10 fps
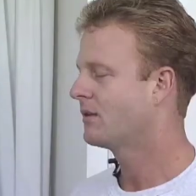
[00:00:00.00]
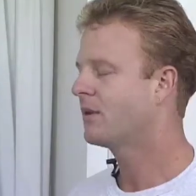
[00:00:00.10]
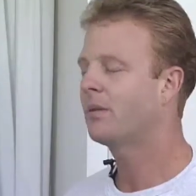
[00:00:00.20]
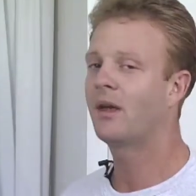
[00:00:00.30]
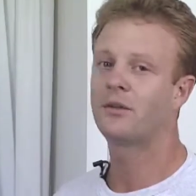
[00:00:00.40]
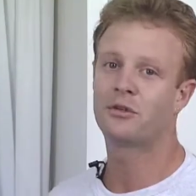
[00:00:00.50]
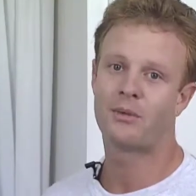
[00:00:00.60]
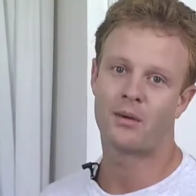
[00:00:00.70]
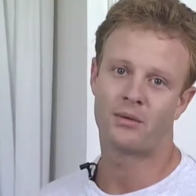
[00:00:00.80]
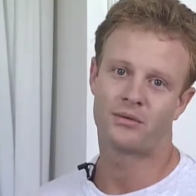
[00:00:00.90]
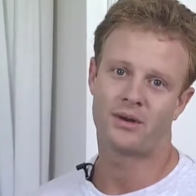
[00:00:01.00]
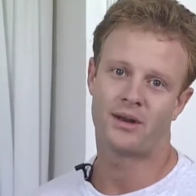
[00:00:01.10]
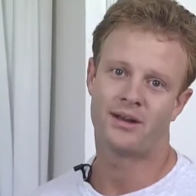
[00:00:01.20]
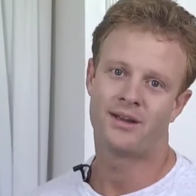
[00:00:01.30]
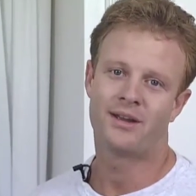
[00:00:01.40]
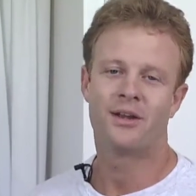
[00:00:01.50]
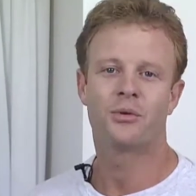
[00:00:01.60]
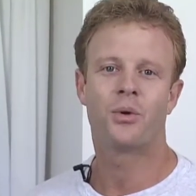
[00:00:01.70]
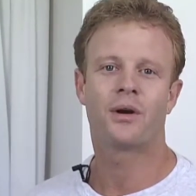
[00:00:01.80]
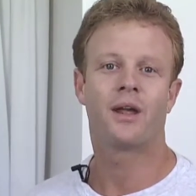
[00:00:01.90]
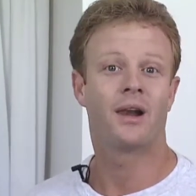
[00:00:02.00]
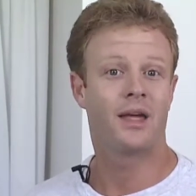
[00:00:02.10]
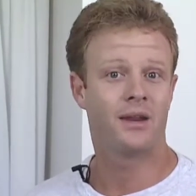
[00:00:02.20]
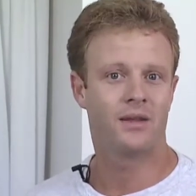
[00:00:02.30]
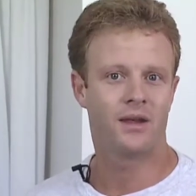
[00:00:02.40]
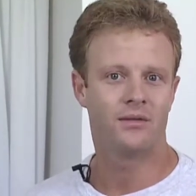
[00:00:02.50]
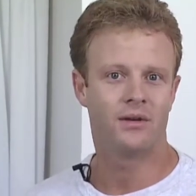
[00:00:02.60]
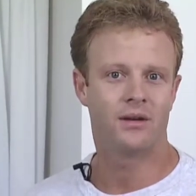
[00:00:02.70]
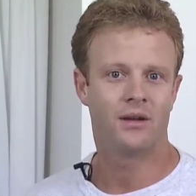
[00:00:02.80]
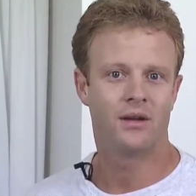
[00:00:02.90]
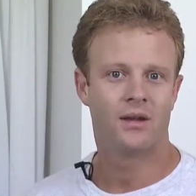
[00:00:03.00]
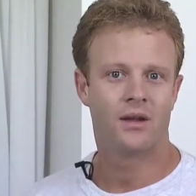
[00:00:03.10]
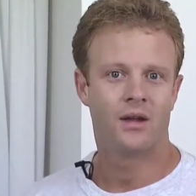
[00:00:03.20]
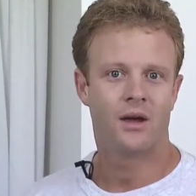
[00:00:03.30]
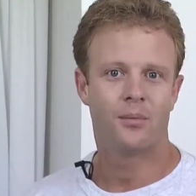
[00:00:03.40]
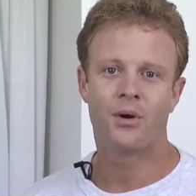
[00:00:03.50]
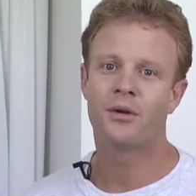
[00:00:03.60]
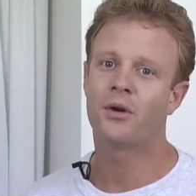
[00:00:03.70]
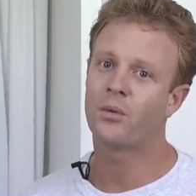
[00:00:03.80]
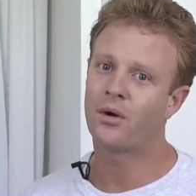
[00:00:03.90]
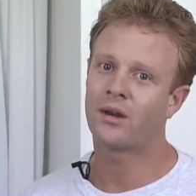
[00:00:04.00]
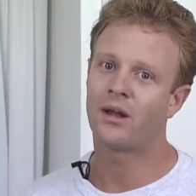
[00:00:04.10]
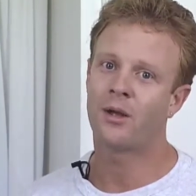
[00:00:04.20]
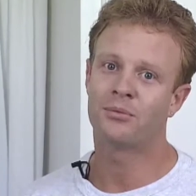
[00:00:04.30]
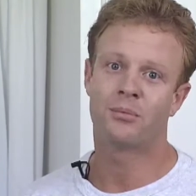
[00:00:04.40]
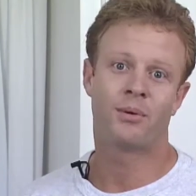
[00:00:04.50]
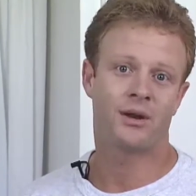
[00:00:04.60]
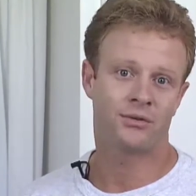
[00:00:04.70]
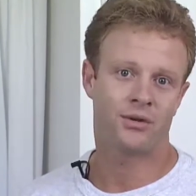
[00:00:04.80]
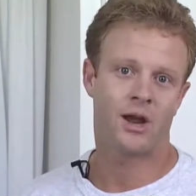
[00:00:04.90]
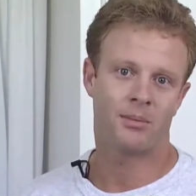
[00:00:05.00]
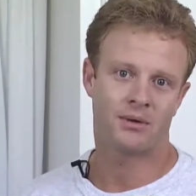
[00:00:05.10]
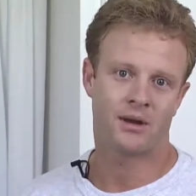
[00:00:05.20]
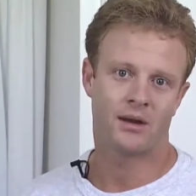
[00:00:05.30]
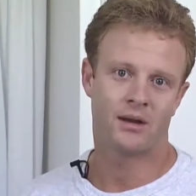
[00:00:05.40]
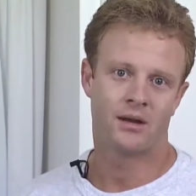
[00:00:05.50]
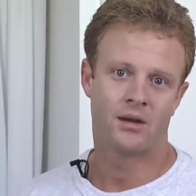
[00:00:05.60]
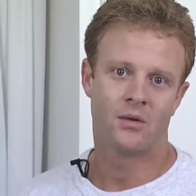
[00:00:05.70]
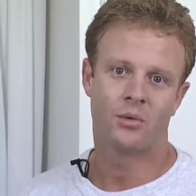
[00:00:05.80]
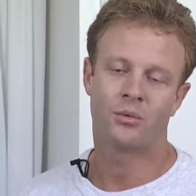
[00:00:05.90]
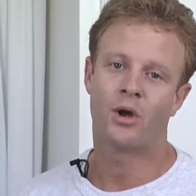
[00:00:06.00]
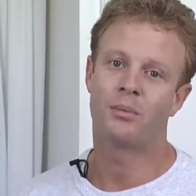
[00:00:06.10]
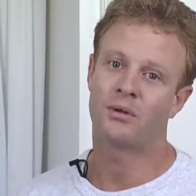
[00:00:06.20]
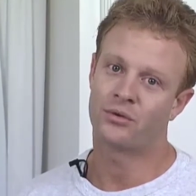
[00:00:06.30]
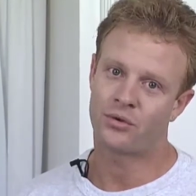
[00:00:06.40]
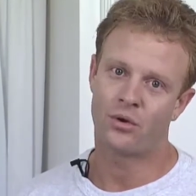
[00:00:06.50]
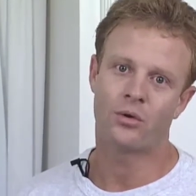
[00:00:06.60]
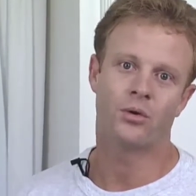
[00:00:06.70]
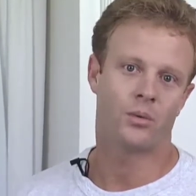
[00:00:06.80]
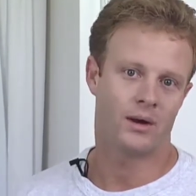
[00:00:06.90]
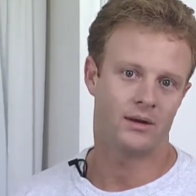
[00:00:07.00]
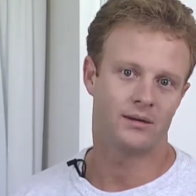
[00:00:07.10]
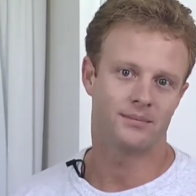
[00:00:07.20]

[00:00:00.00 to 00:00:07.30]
Something else you might want to try is working out late in the evening. Pre-dinner workout helps suppress your appetite, which will help you control your weight.